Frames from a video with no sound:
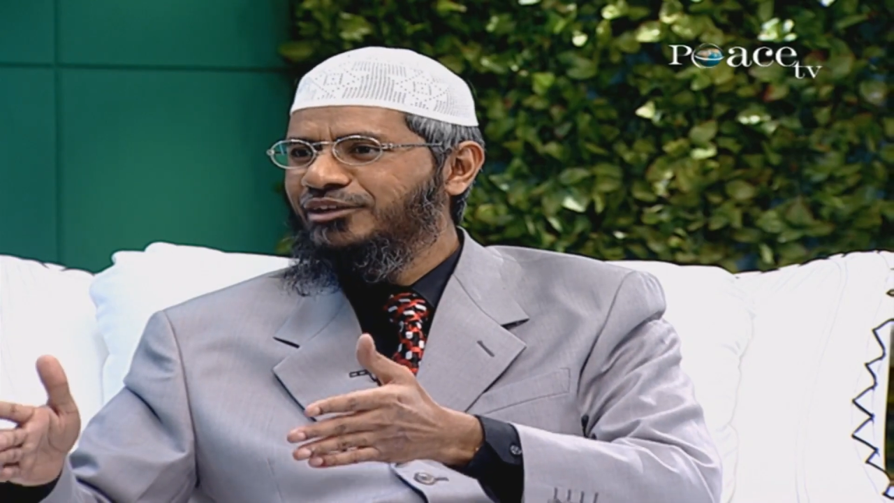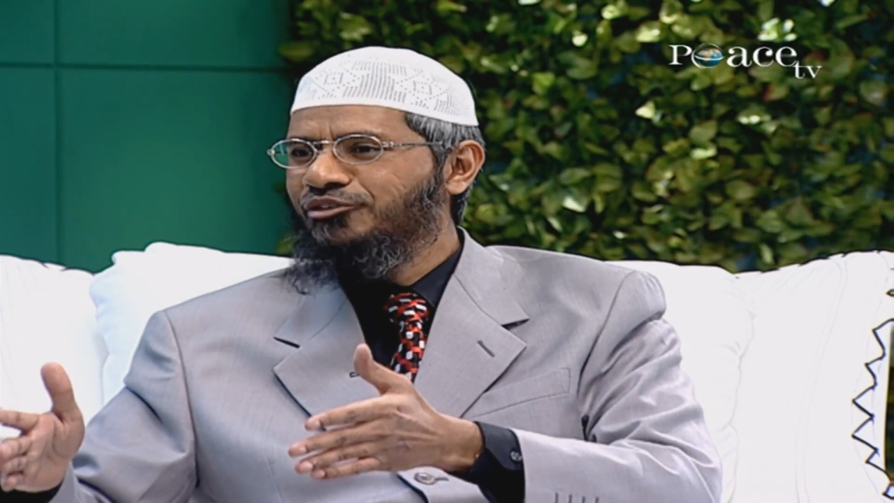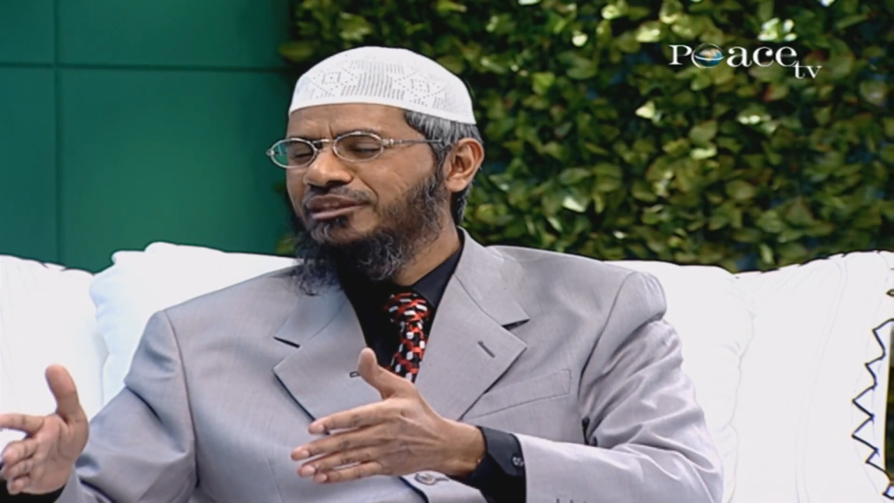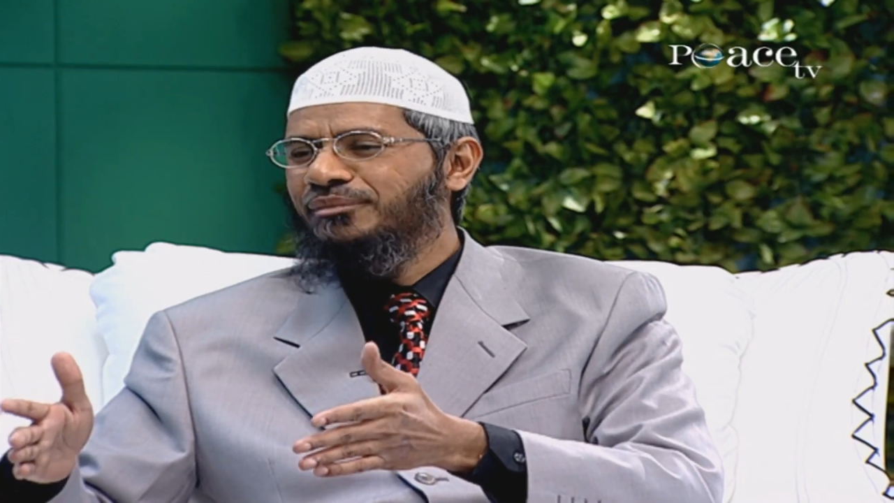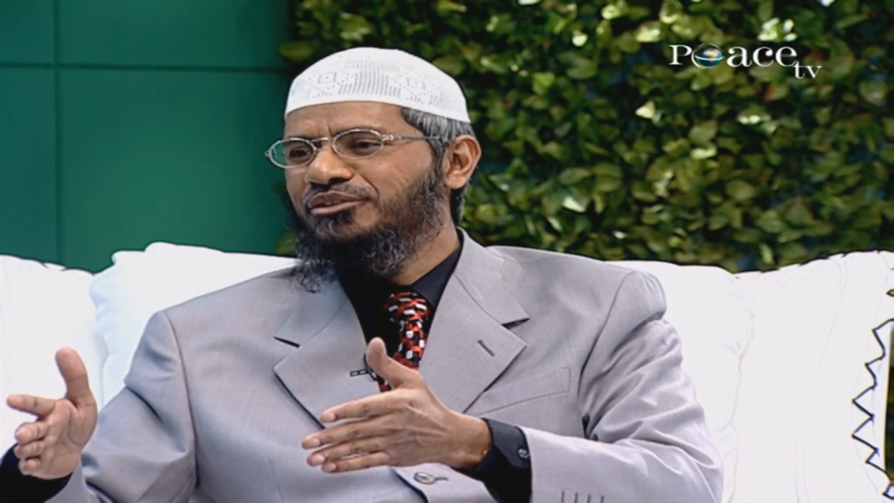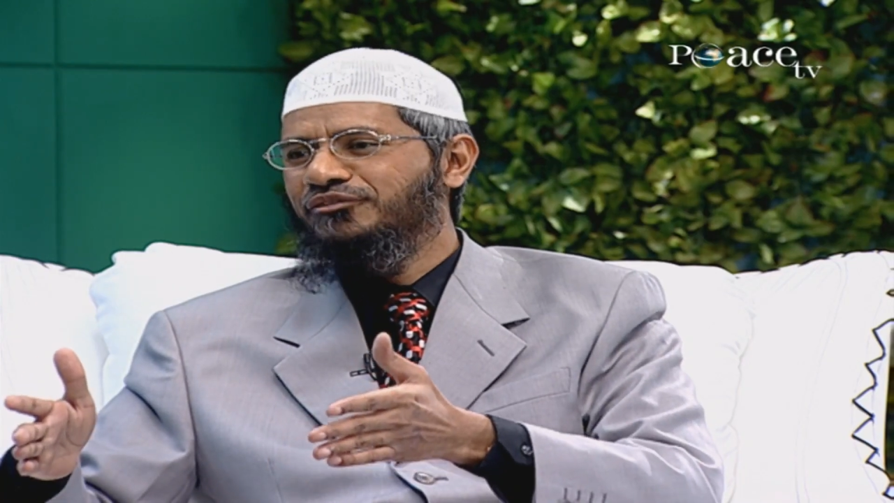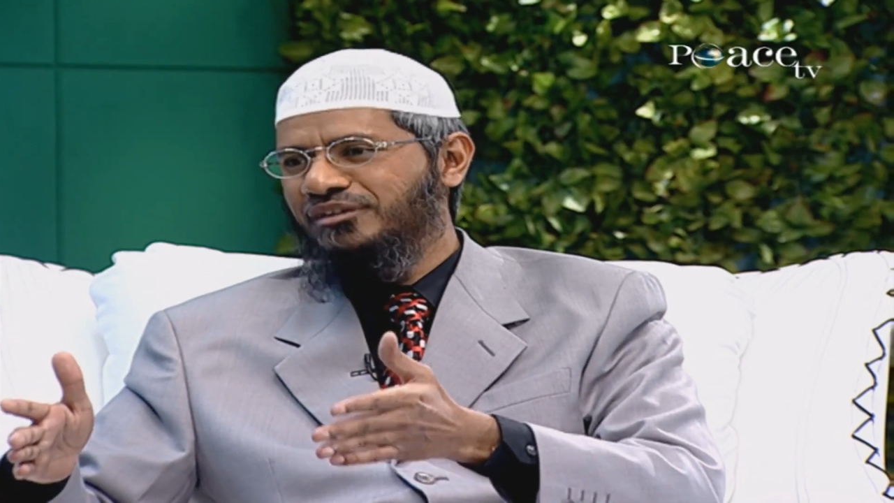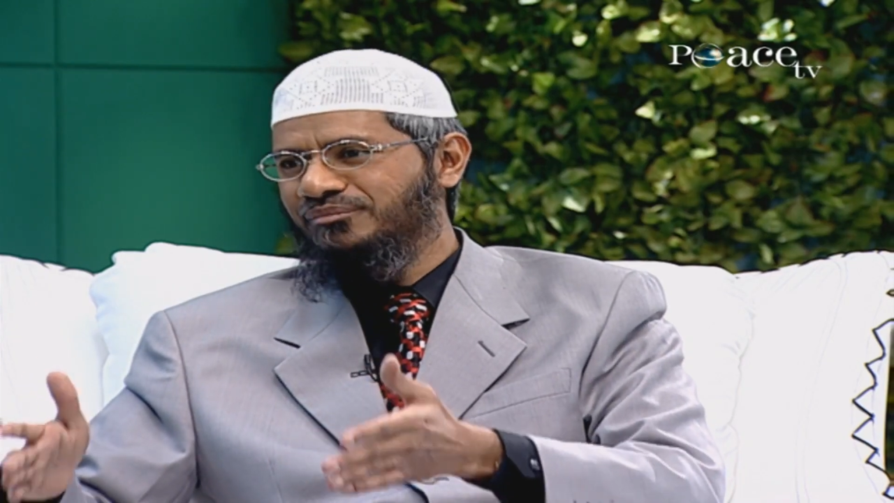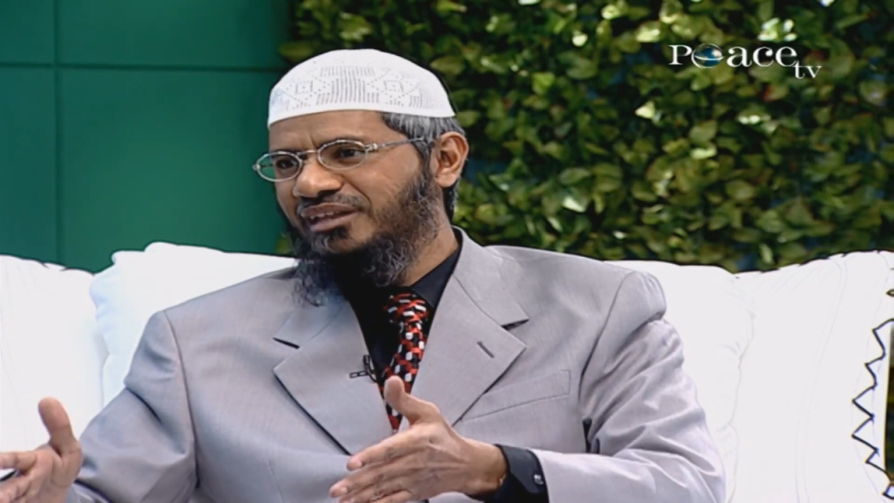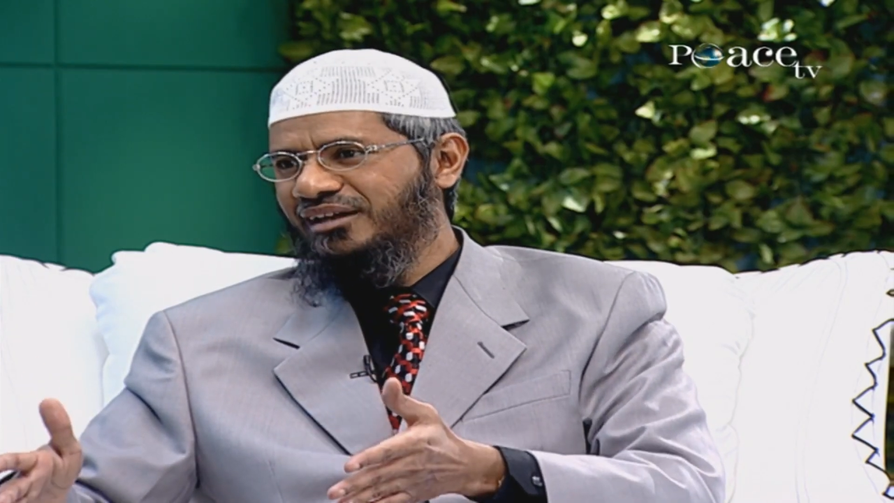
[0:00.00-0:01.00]
during the month of
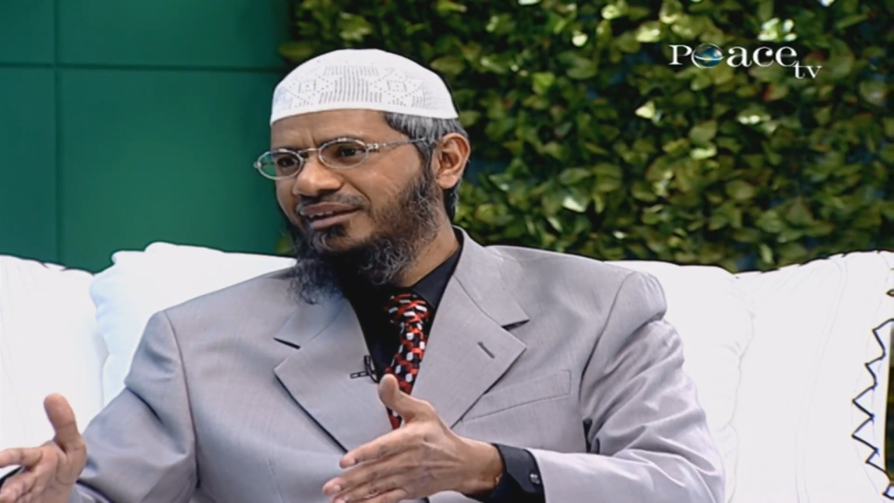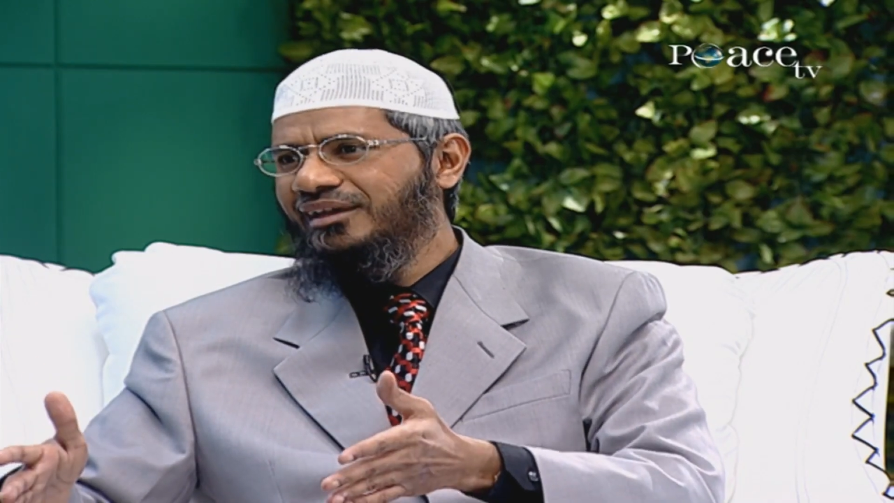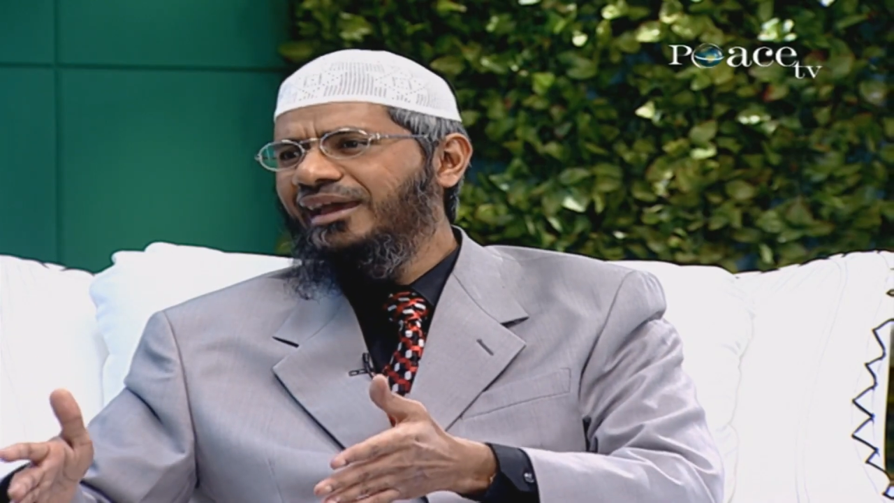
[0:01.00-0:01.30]
Ramadan,